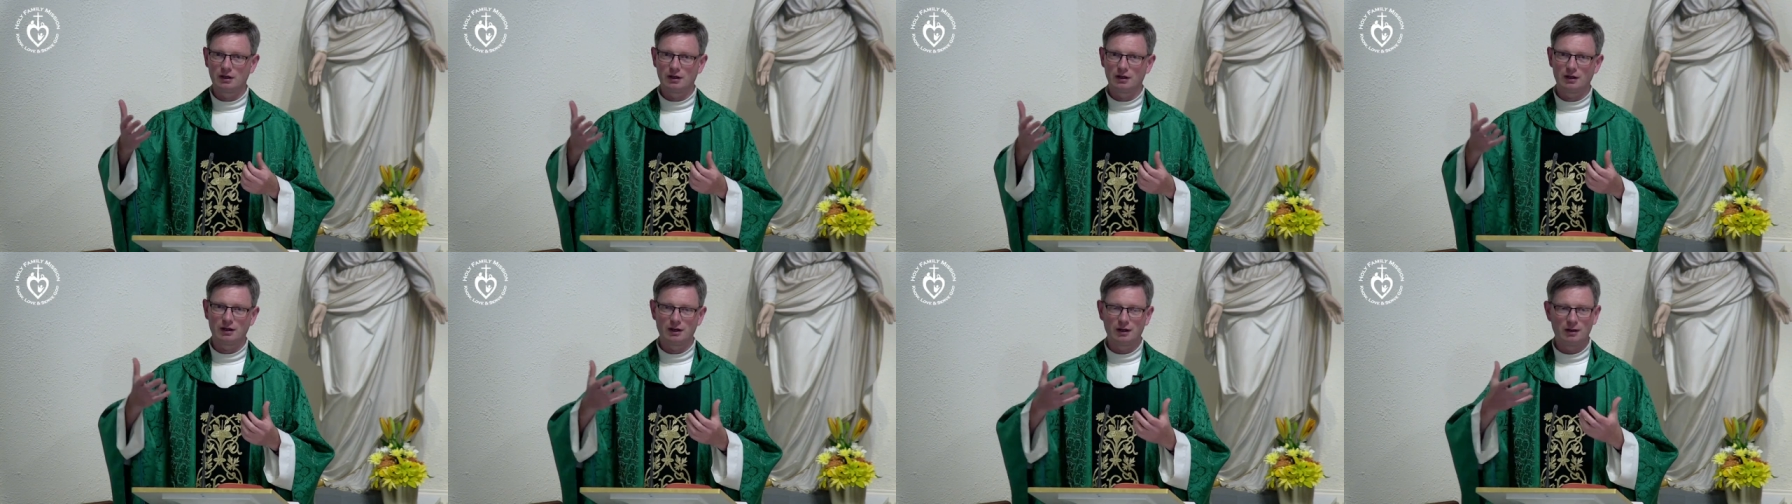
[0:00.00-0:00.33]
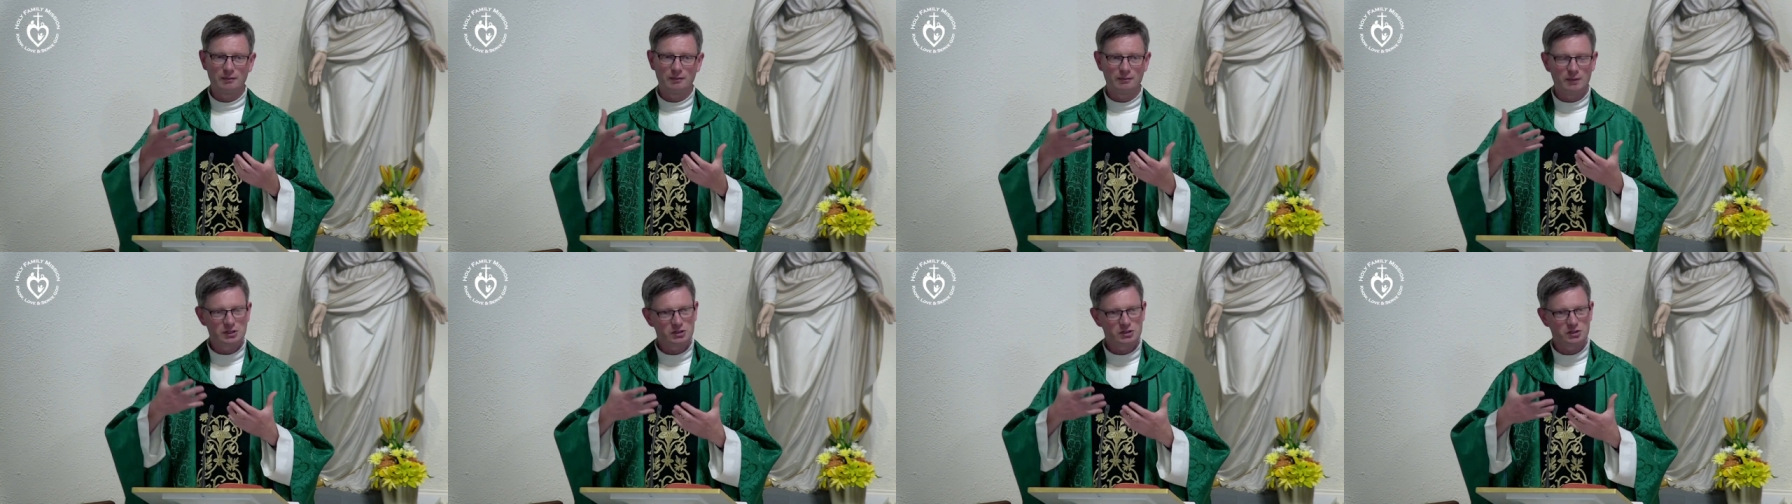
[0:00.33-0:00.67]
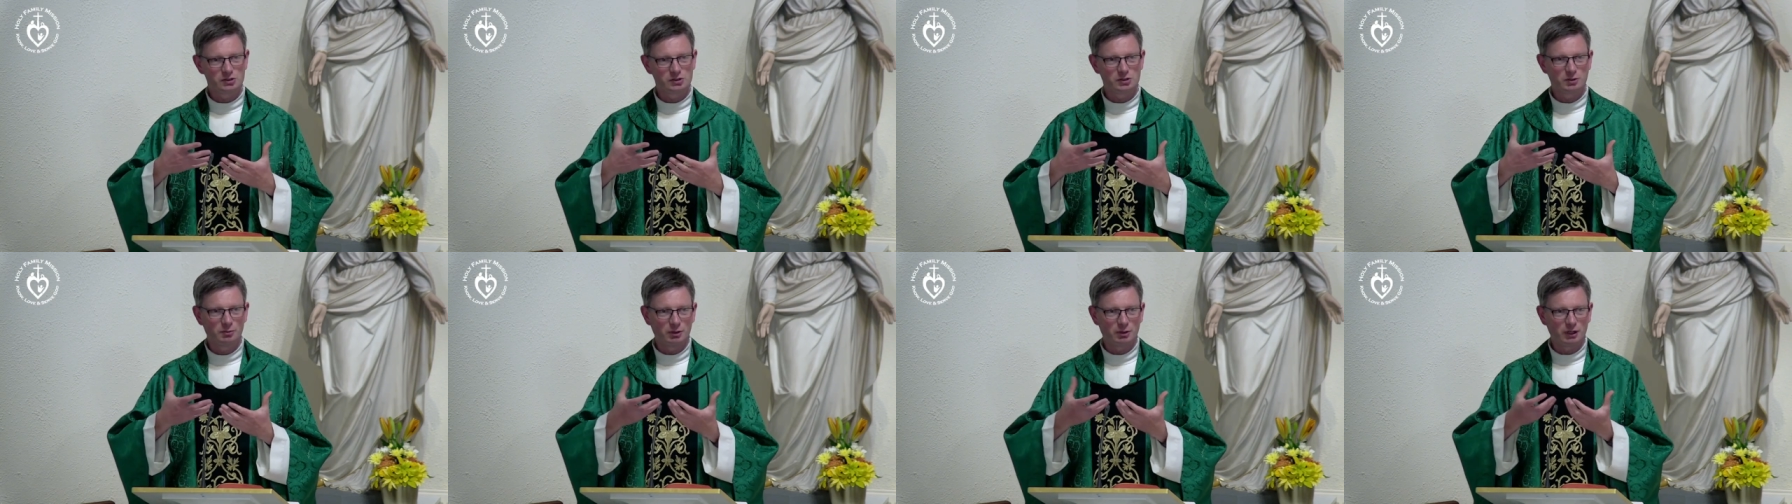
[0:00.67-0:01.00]
A mission
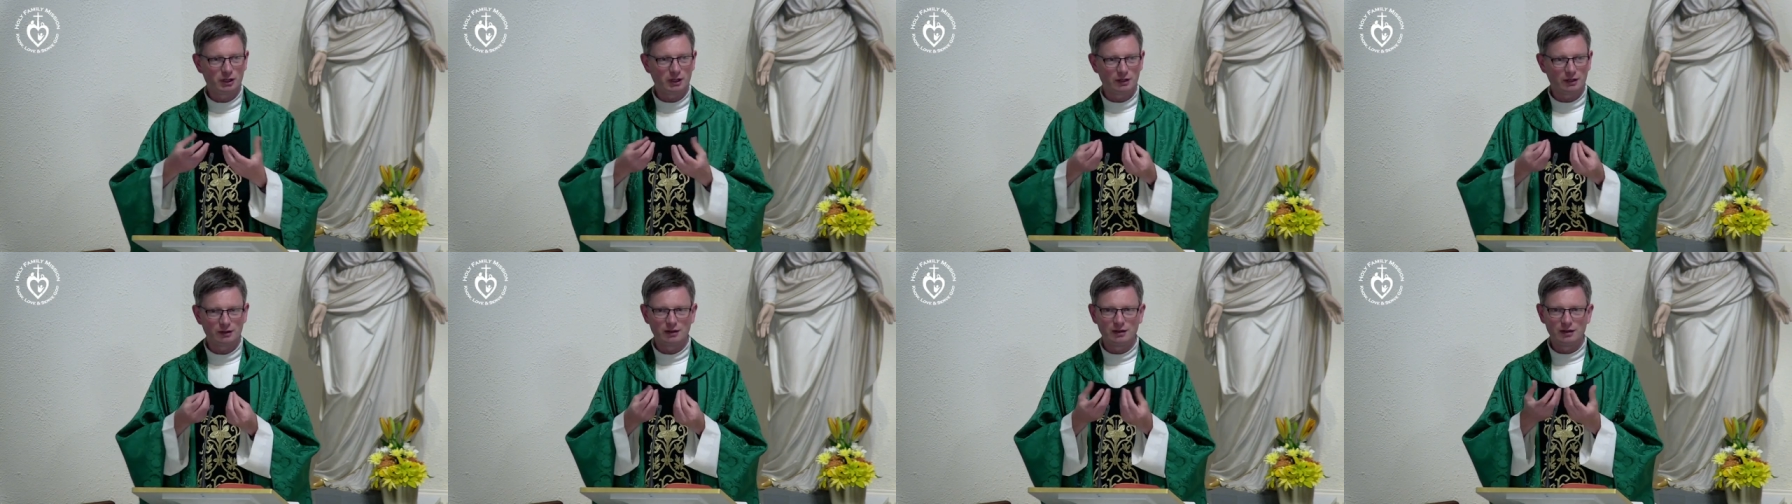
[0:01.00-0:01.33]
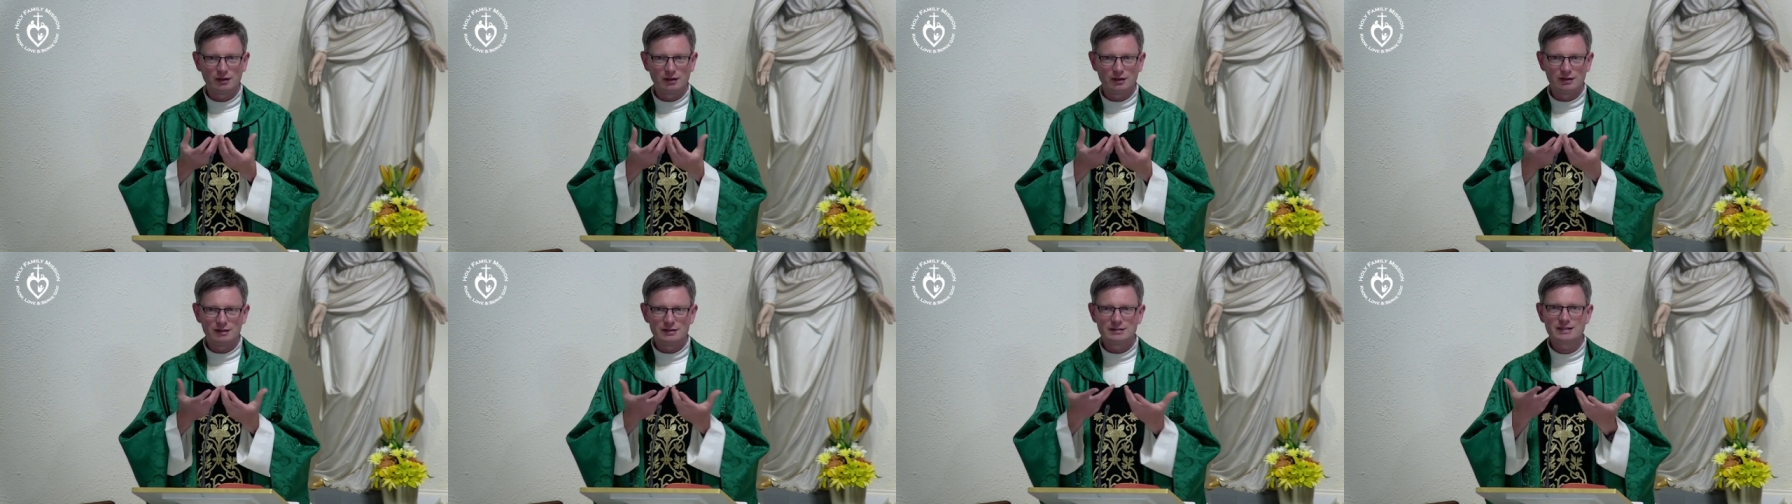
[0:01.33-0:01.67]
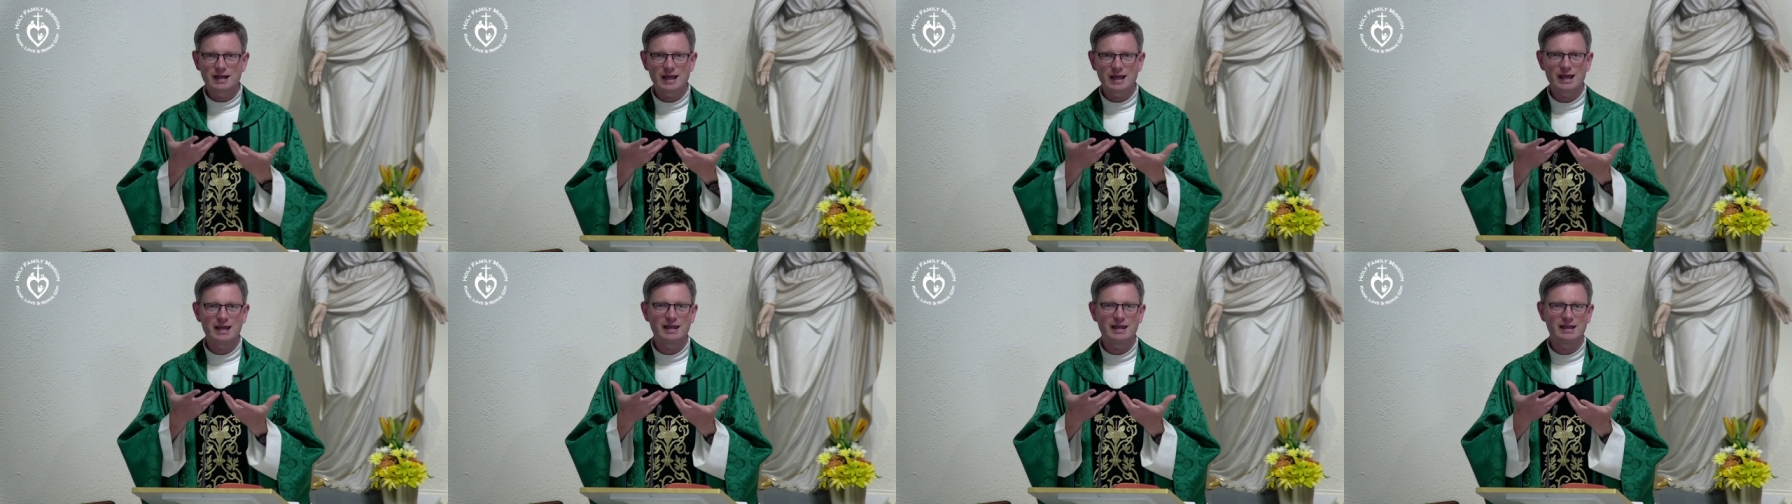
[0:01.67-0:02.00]
to bring
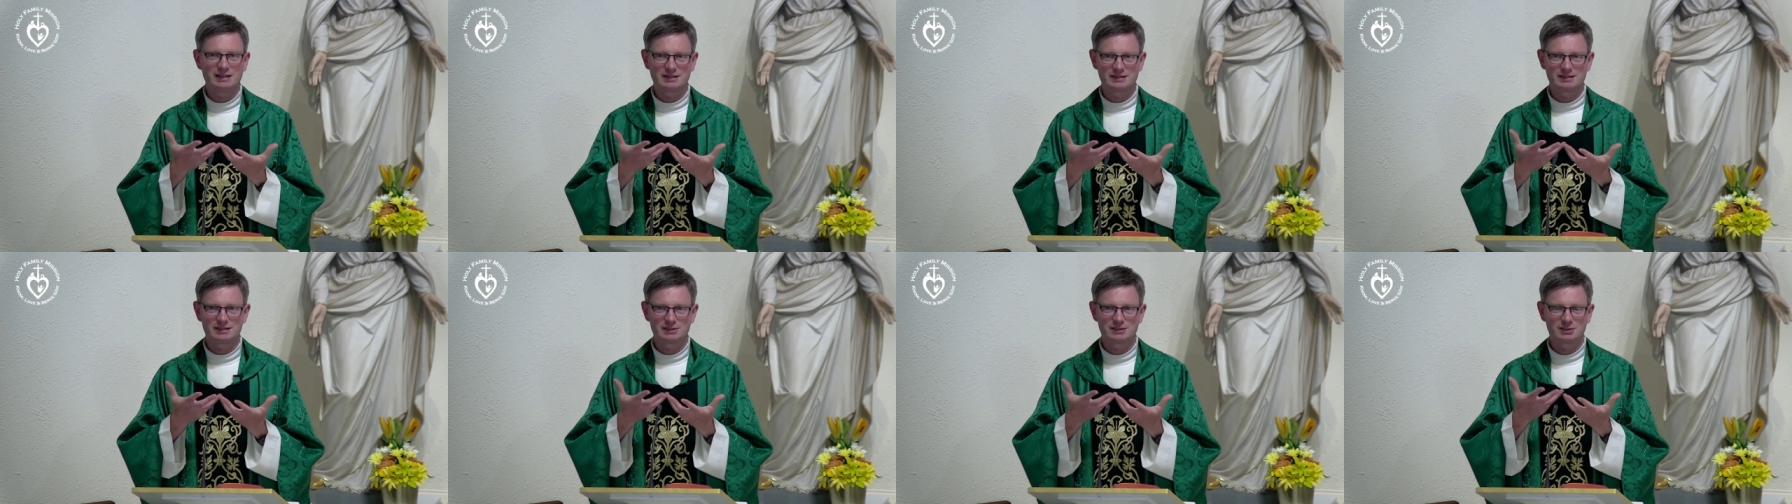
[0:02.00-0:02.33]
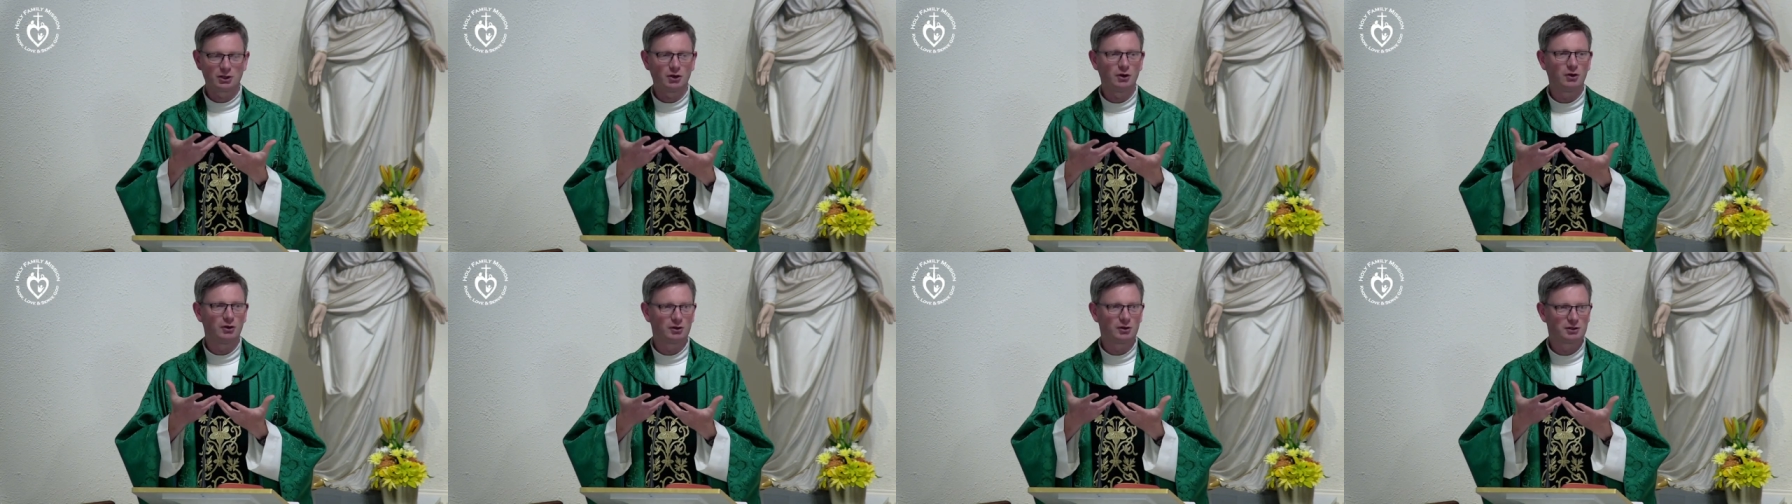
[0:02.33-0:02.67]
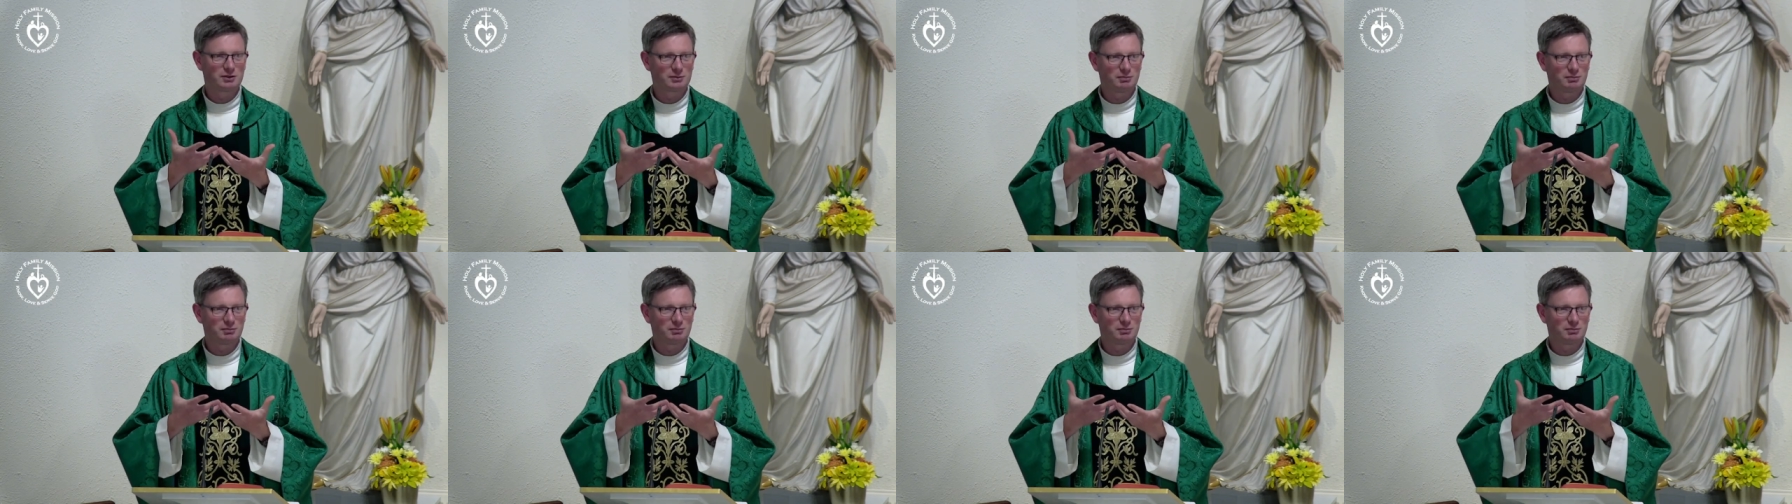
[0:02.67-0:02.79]
taste, salt,